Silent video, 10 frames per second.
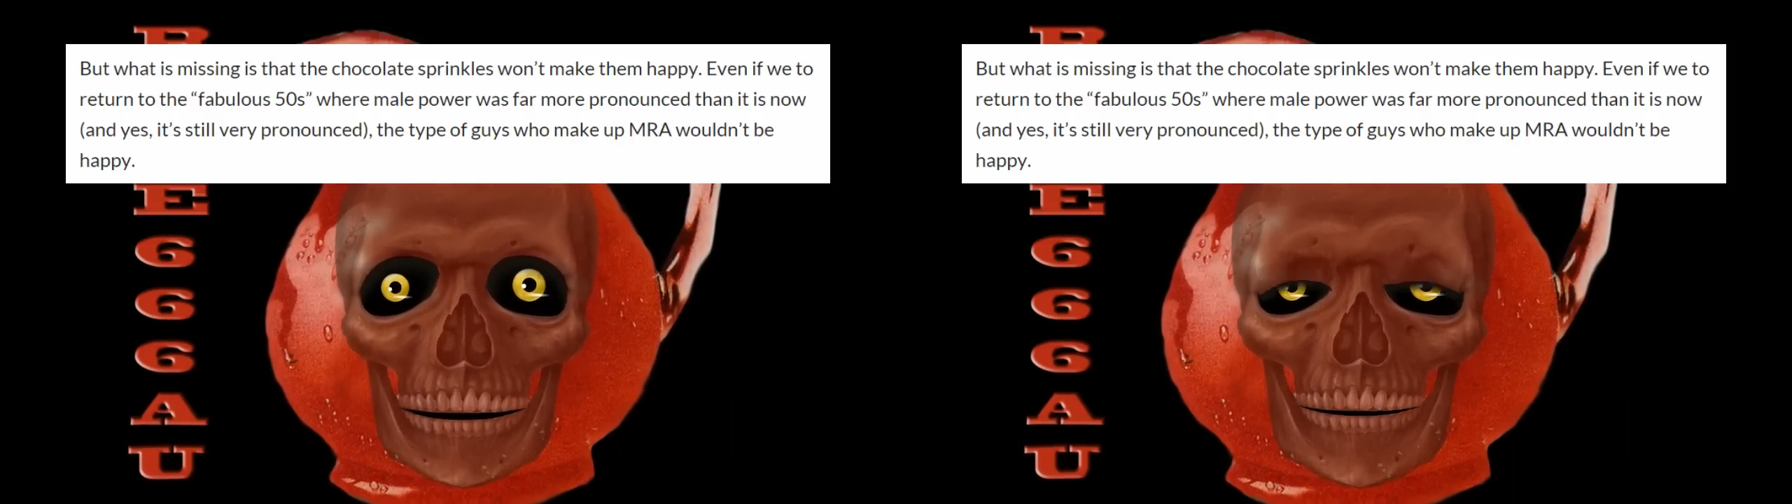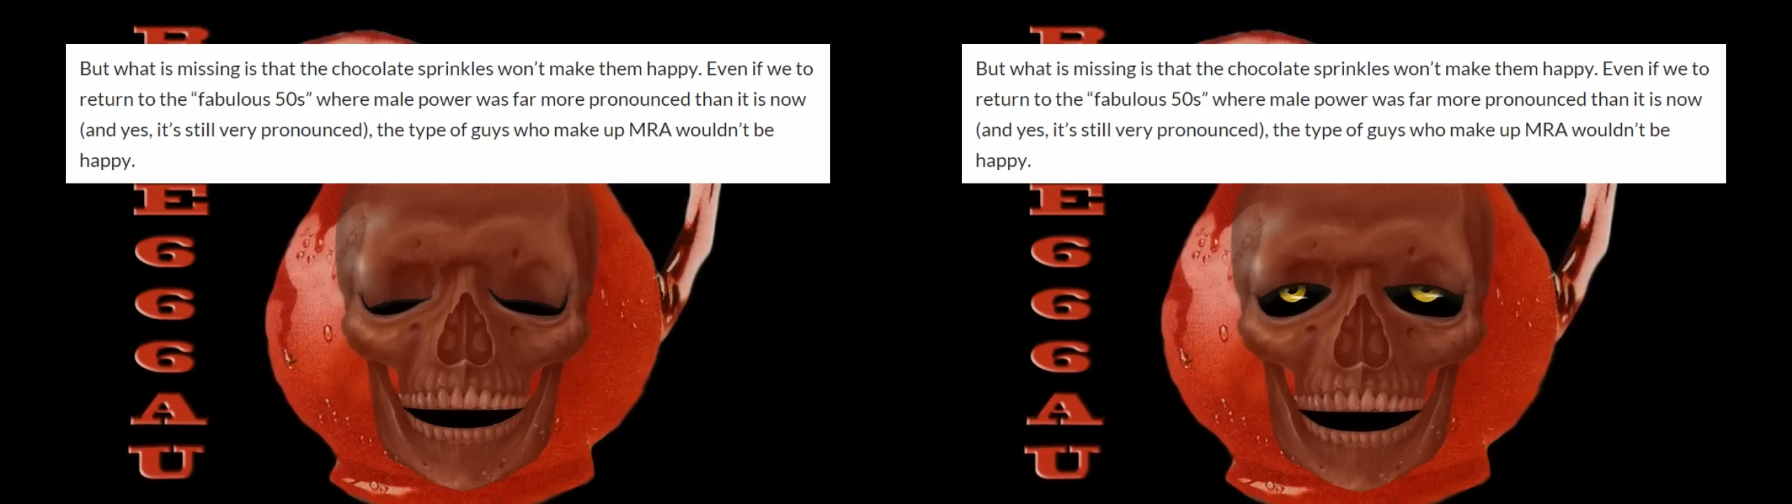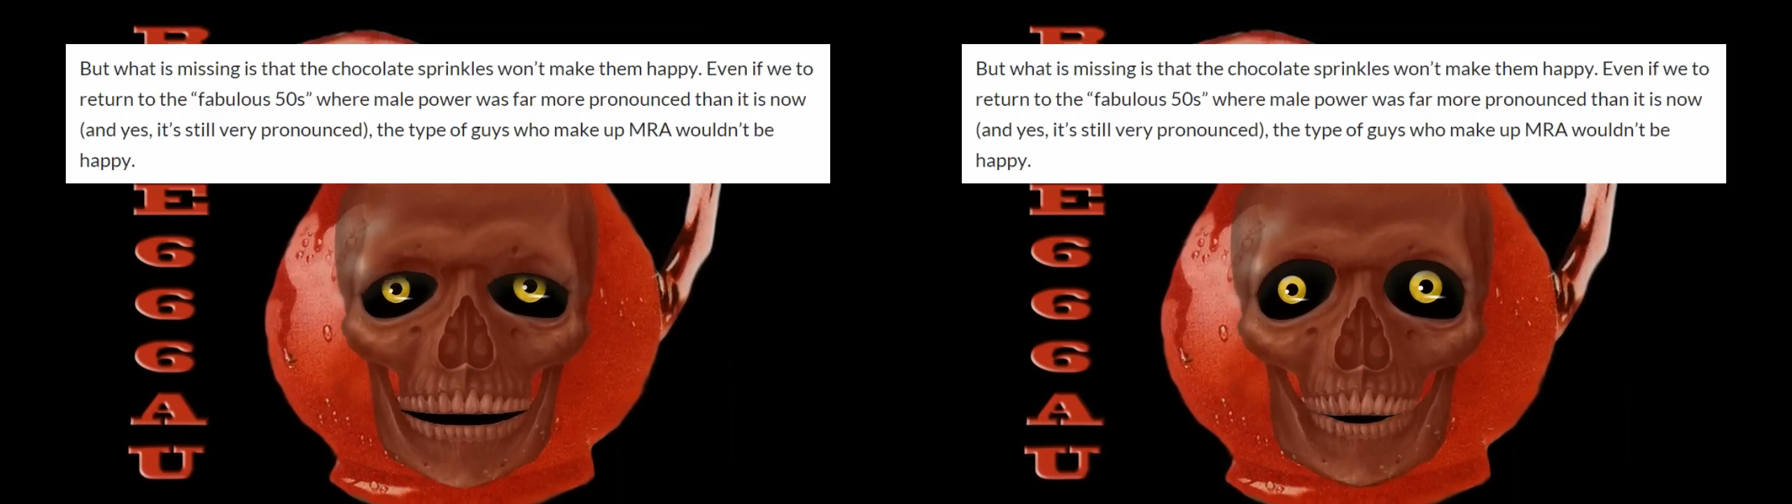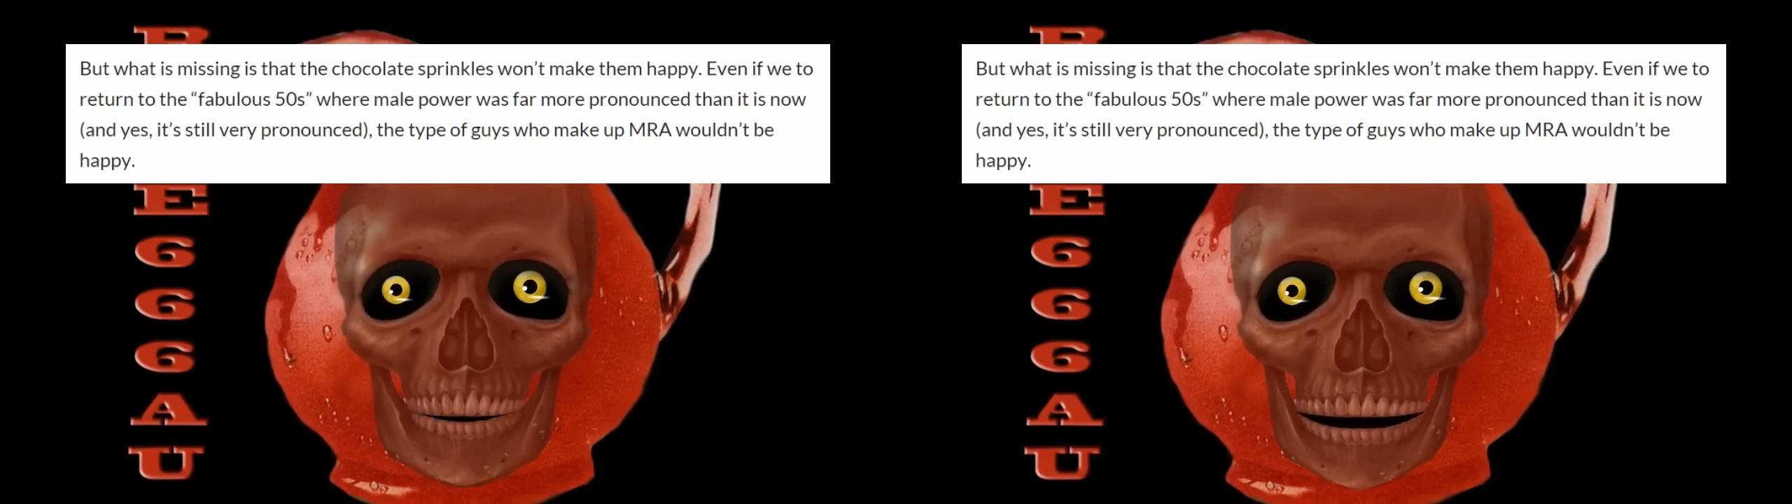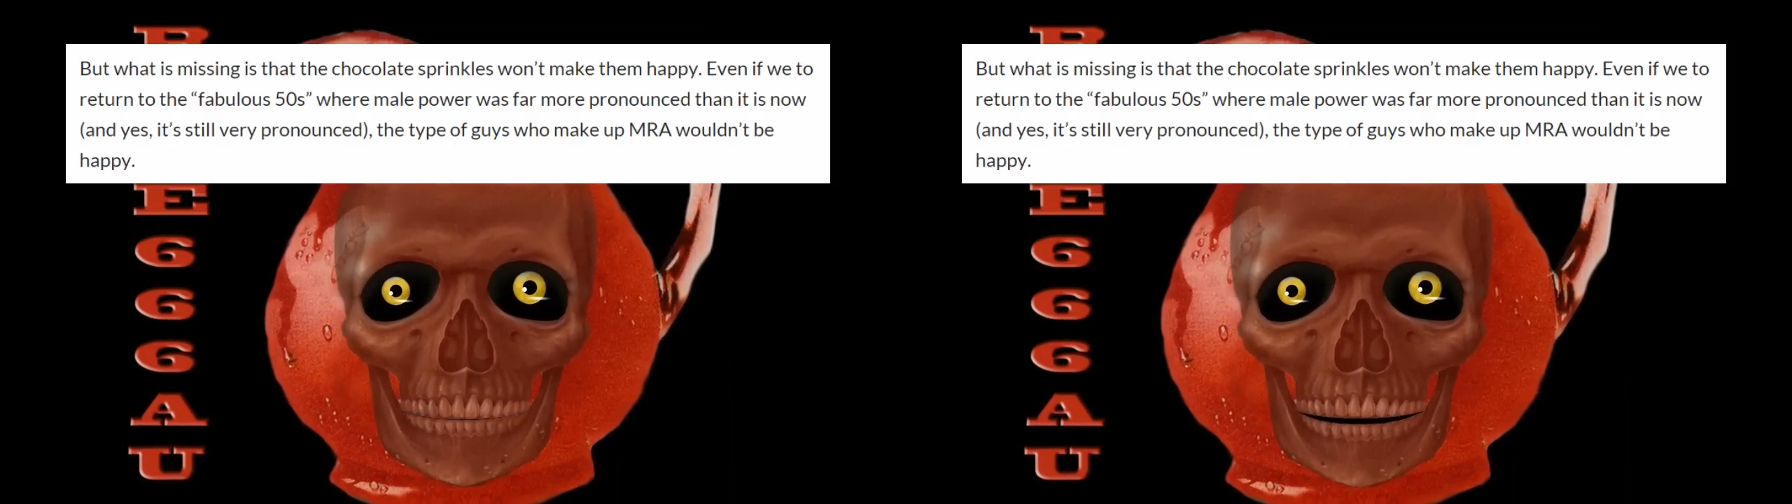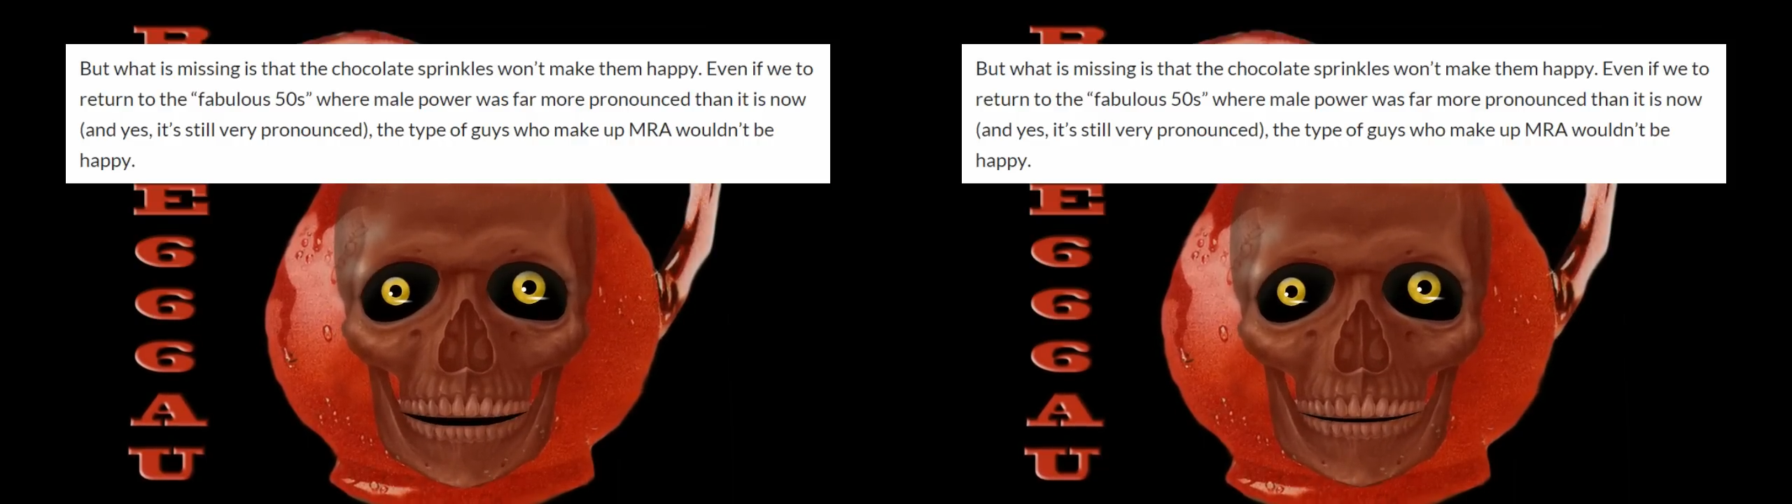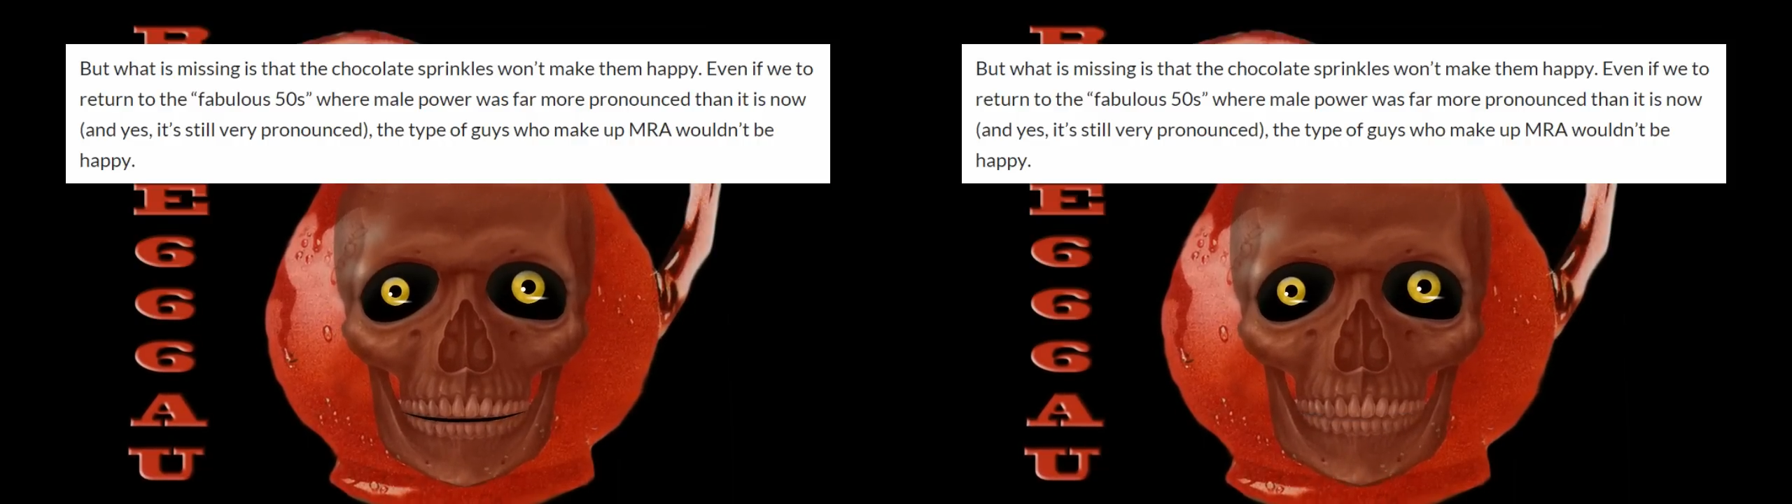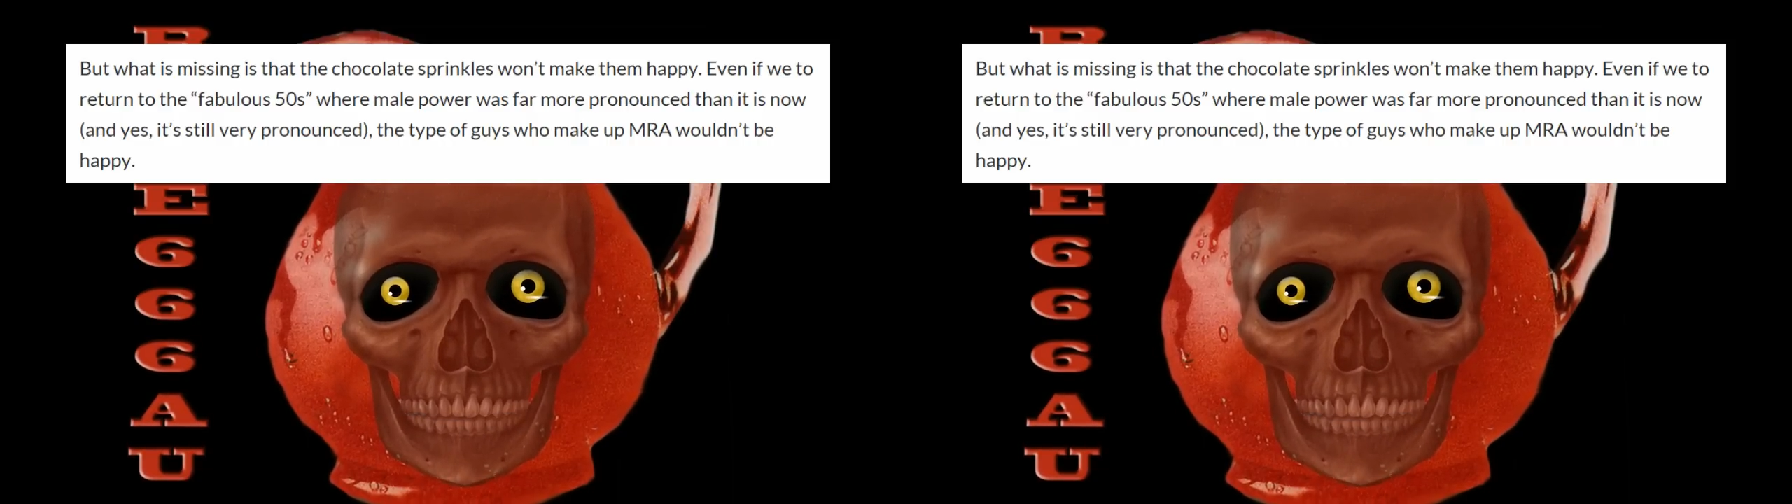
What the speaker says: MRA wouldn't be happy.